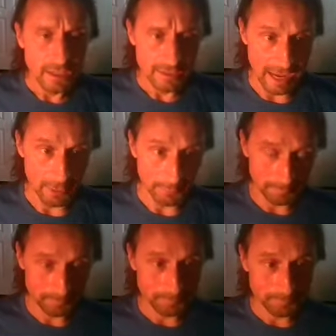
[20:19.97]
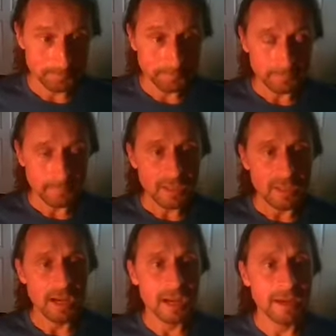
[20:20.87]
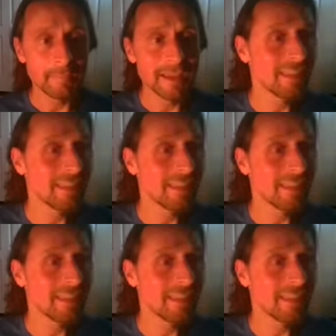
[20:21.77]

Now, and